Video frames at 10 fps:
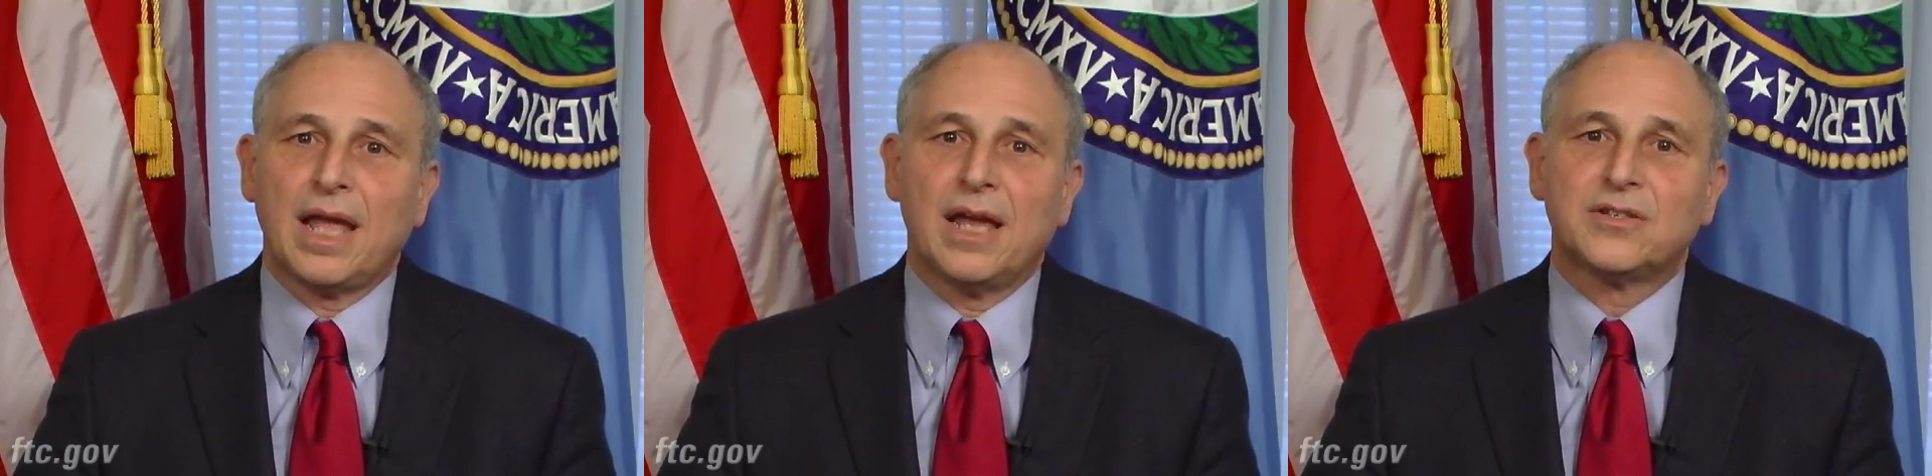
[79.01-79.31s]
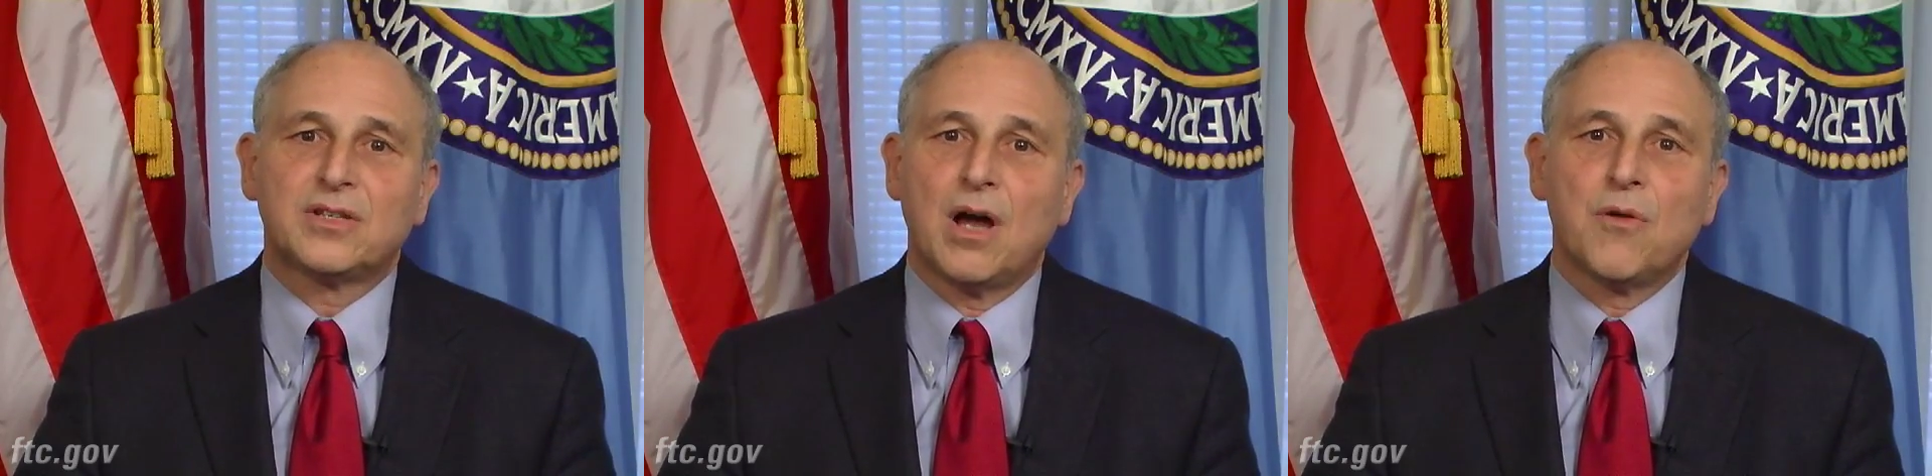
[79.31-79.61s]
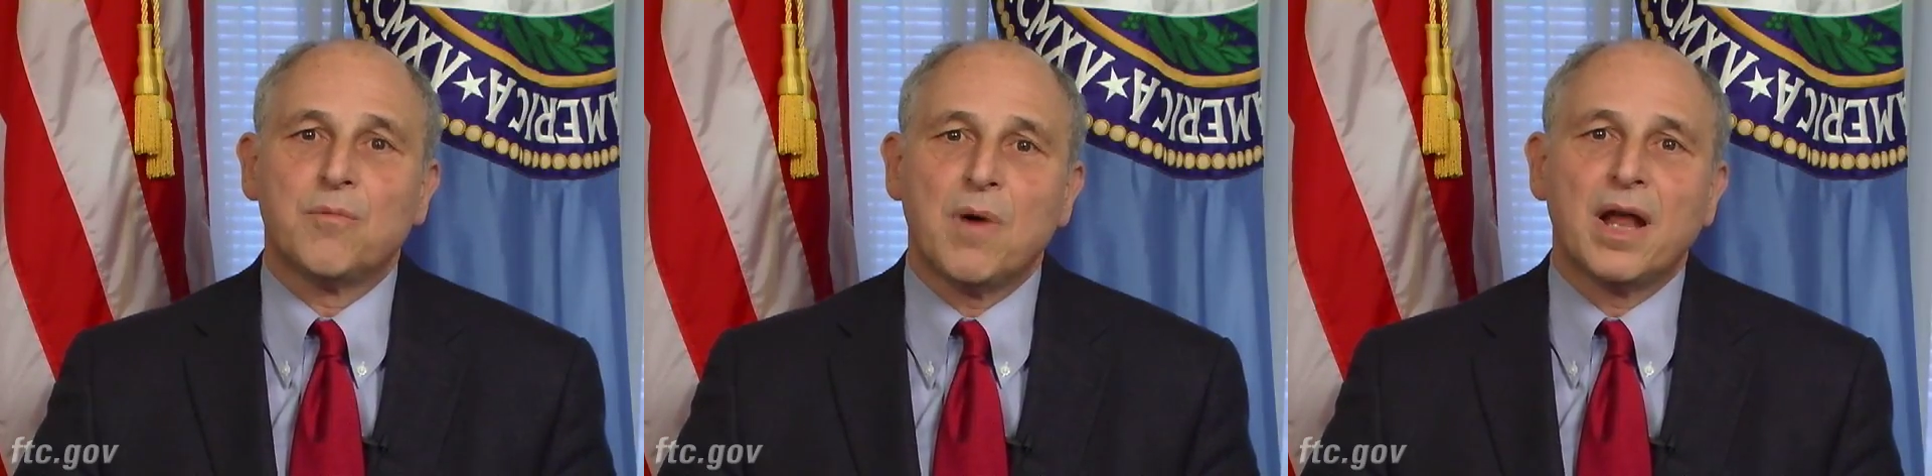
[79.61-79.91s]
And
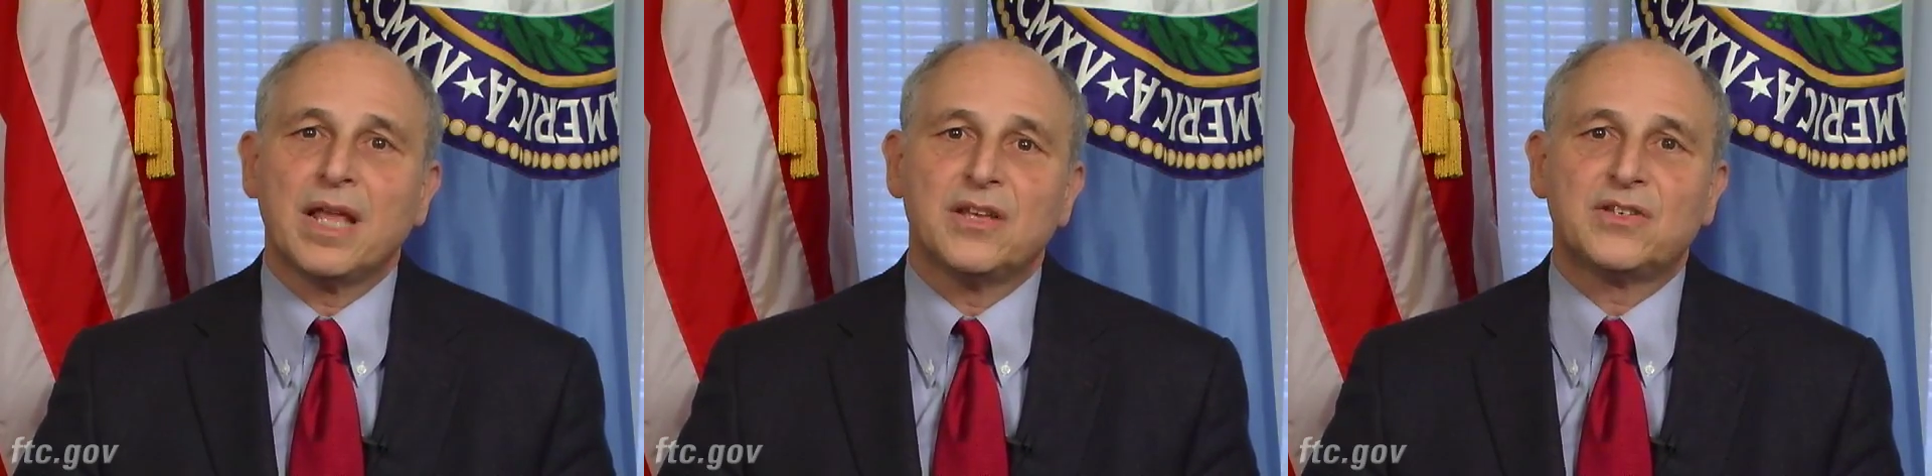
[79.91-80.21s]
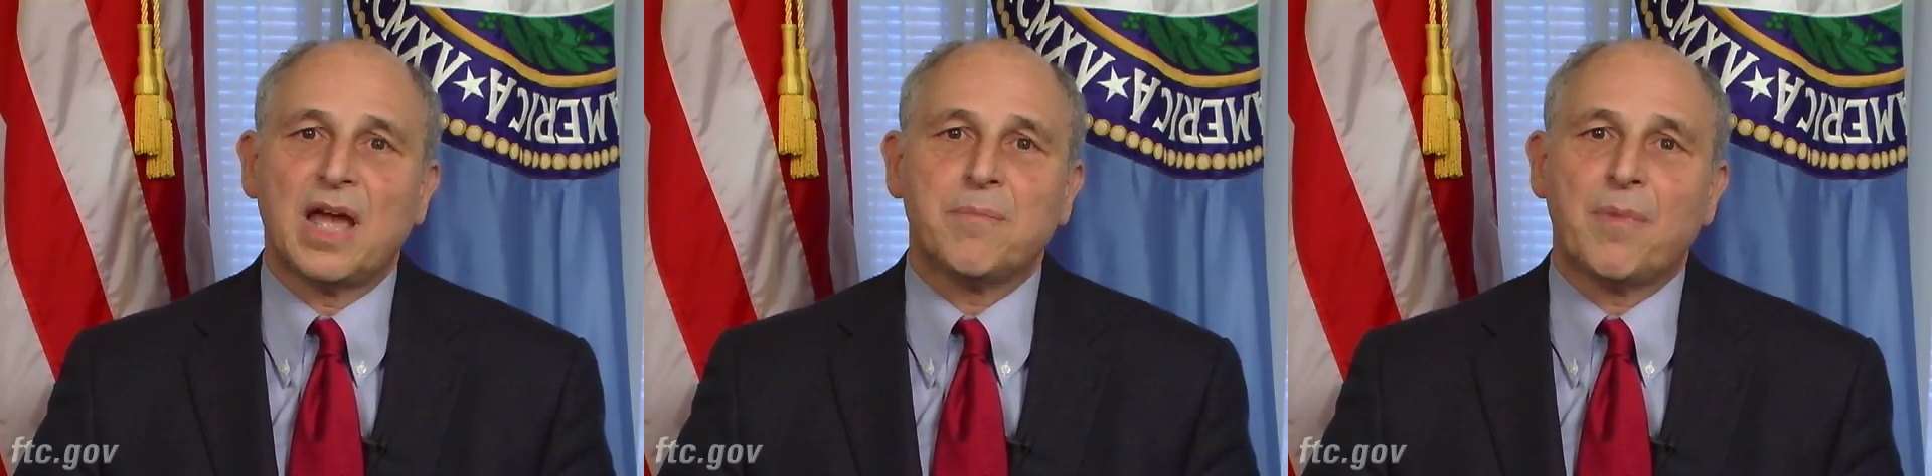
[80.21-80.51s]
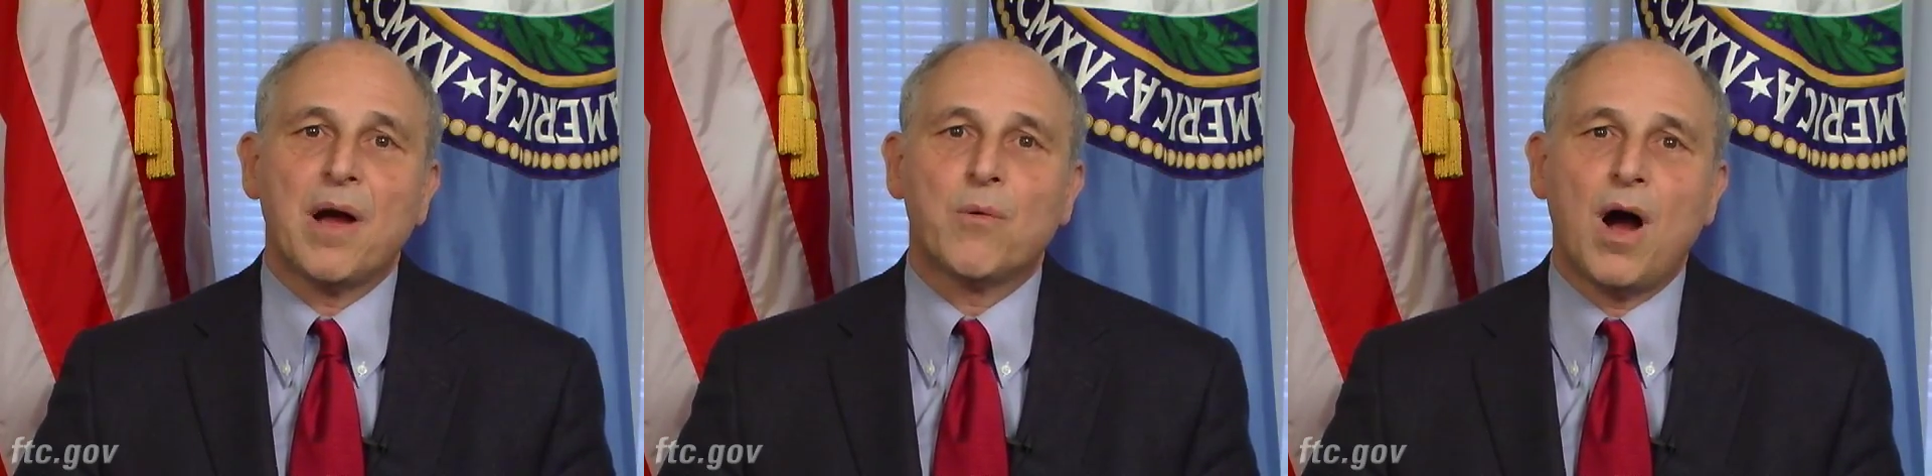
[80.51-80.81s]
so money is sent
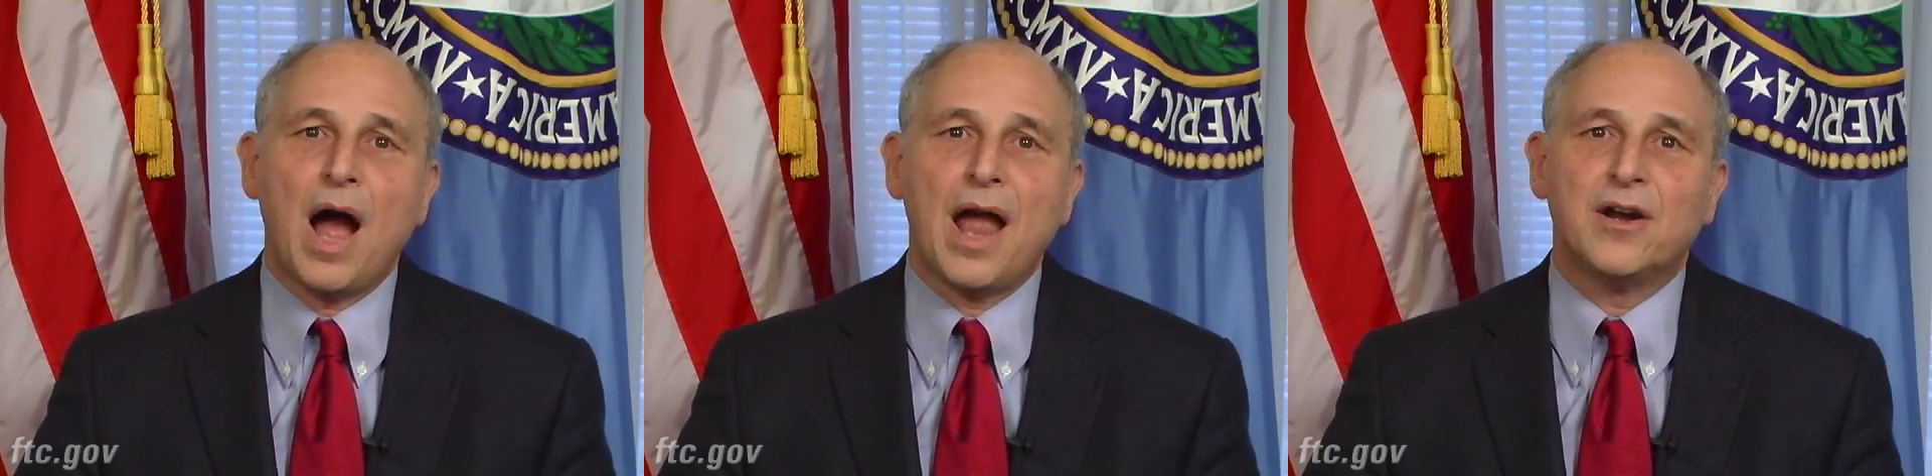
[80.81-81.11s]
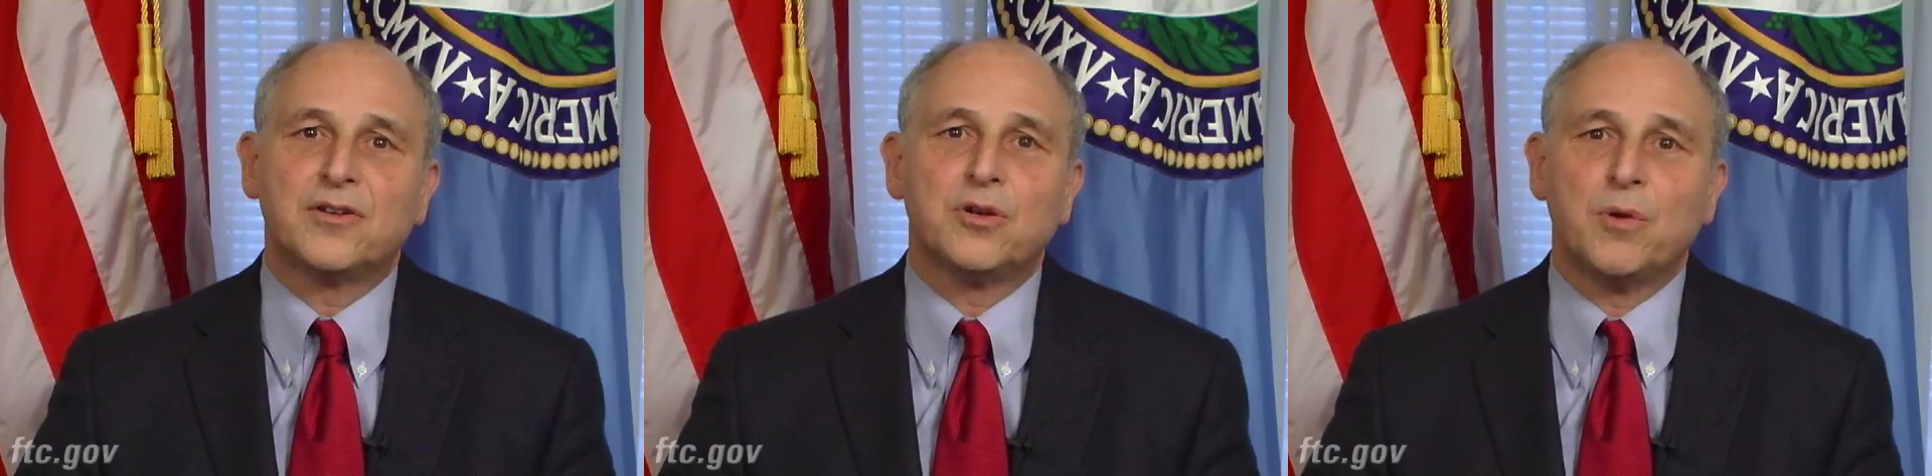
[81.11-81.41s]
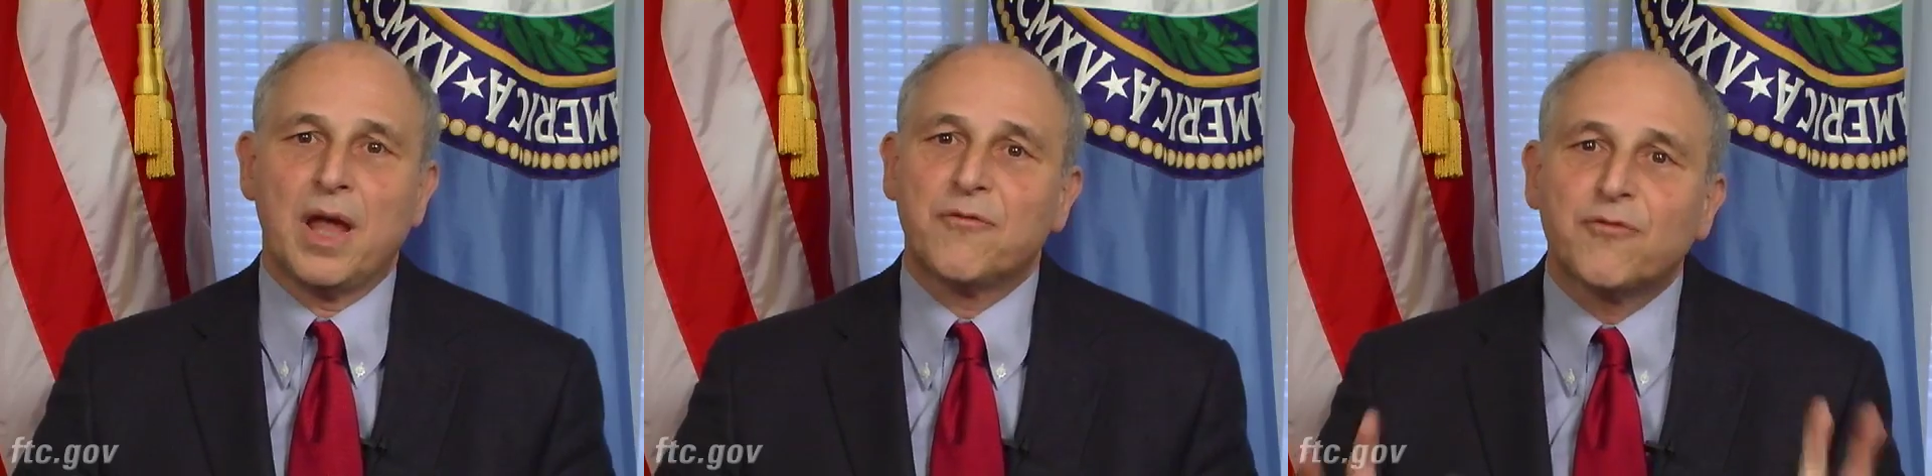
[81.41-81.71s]
by wire
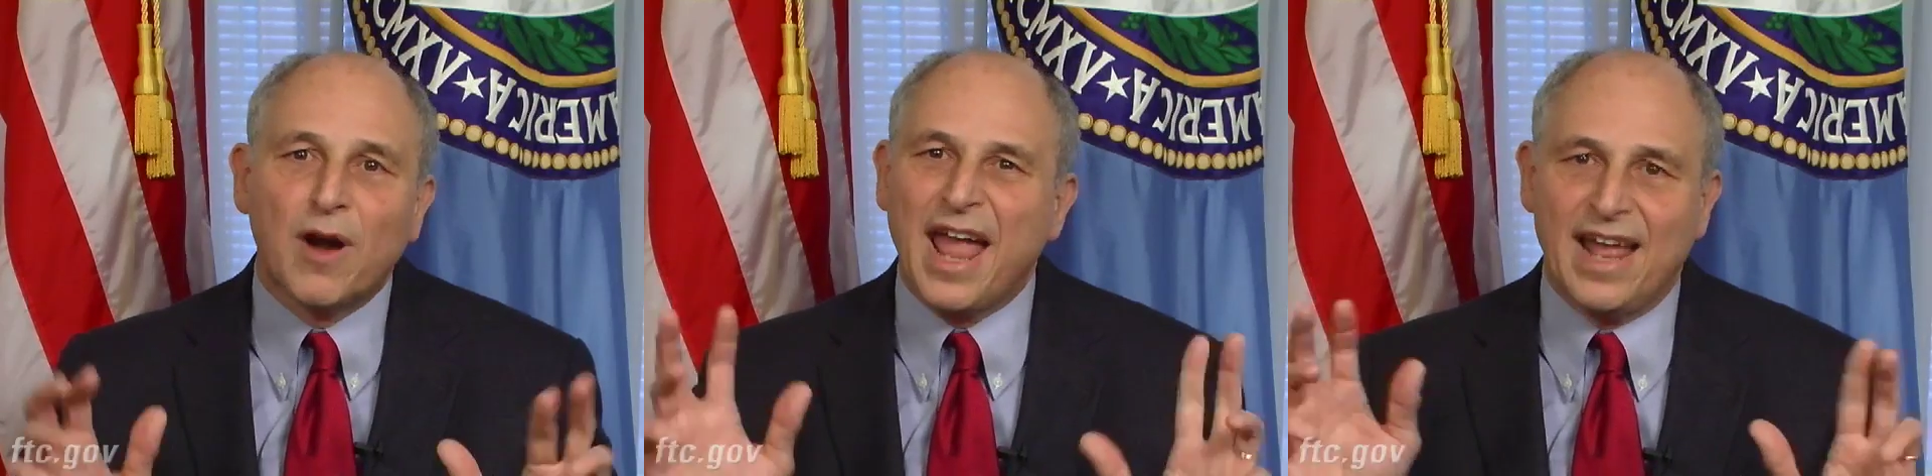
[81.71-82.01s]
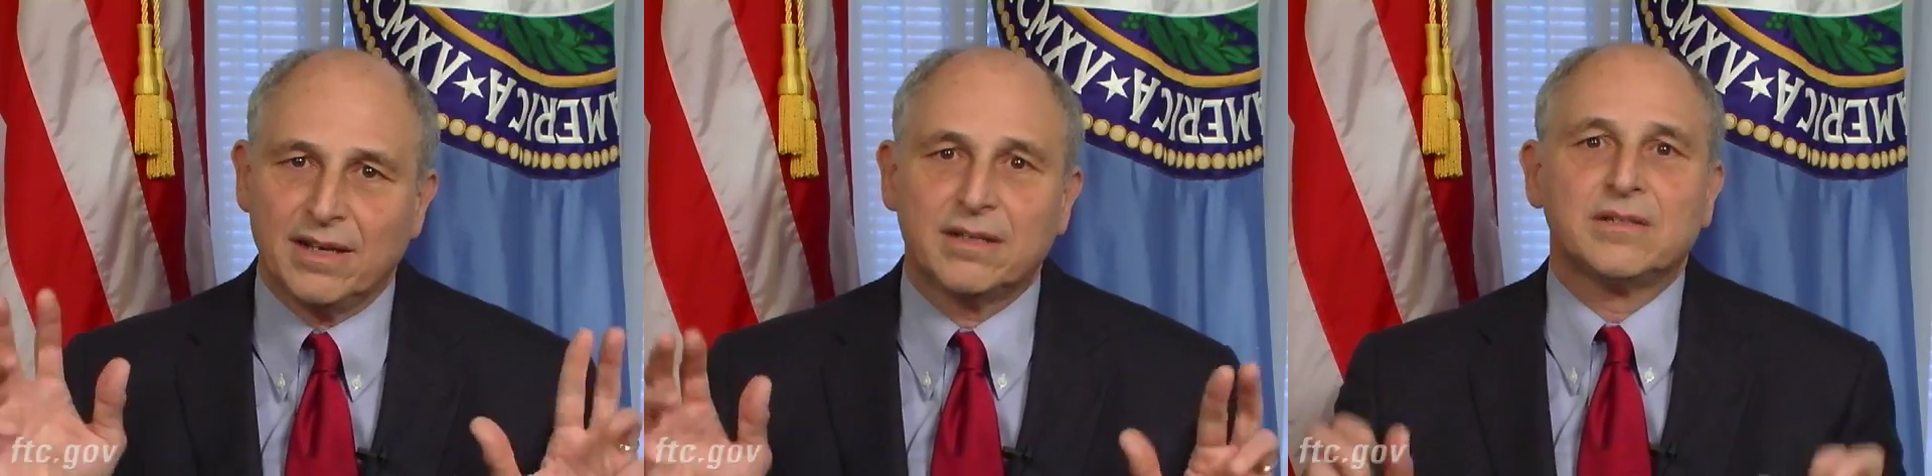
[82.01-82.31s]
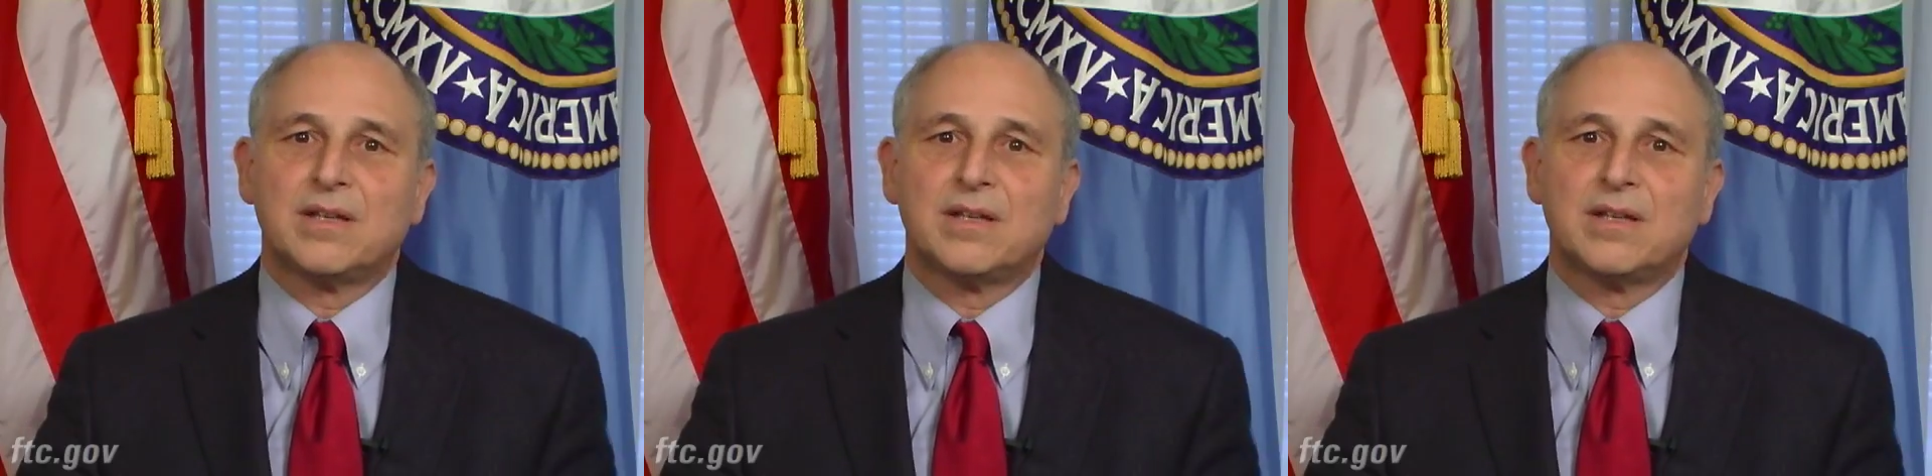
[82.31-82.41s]
to a friend,